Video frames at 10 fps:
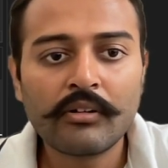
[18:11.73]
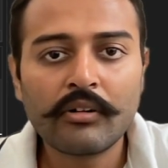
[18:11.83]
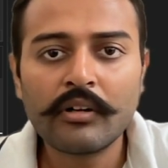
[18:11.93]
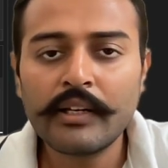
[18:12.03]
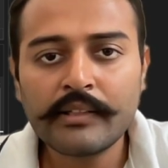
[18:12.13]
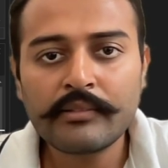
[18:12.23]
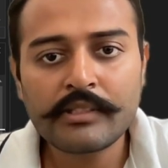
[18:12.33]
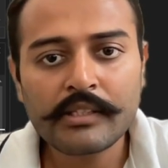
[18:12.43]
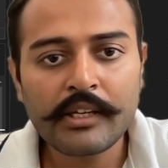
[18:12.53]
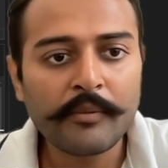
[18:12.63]
or
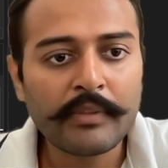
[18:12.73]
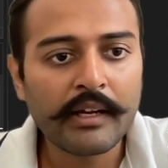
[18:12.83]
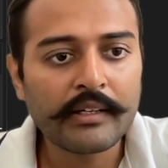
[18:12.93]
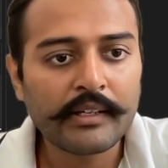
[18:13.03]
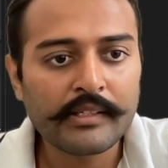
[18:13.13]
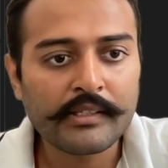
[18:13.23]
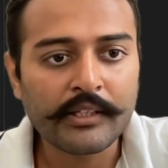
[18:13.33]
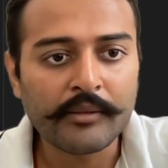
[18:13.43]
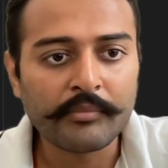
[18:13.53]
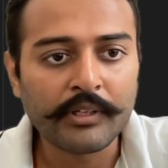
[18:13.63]
let's keep that as
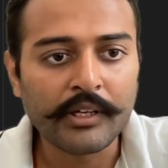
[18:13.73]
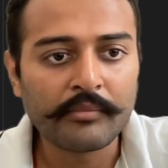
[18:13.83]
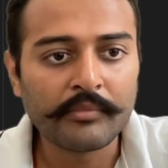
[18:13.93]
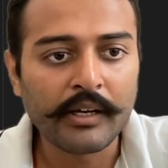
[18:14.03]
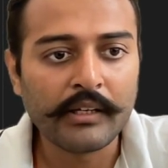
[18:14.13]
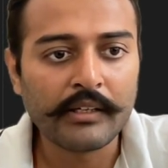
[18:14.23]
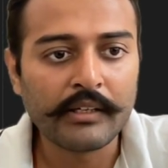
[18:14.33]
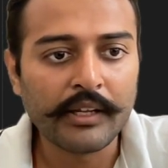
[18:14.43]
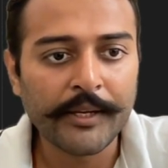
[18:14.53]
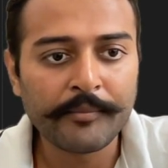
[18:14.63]
same name. I'll
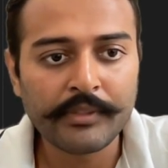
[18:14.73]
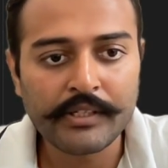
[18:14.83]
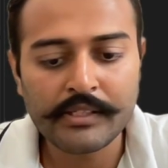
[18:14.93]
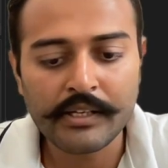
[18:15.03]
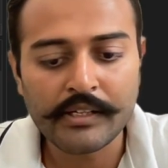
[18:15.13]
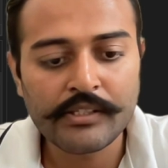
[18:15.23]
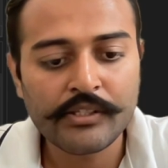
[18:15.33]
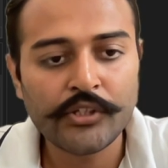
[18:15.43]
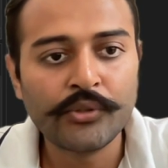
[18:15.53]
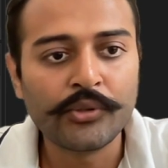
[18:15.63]
name this as
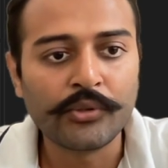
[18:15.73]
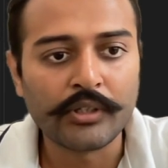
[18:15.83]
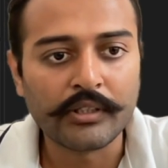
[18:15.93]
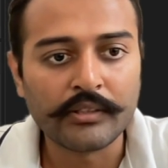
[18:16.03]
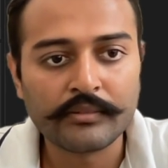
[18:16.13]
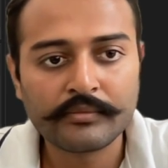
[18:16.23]
new token.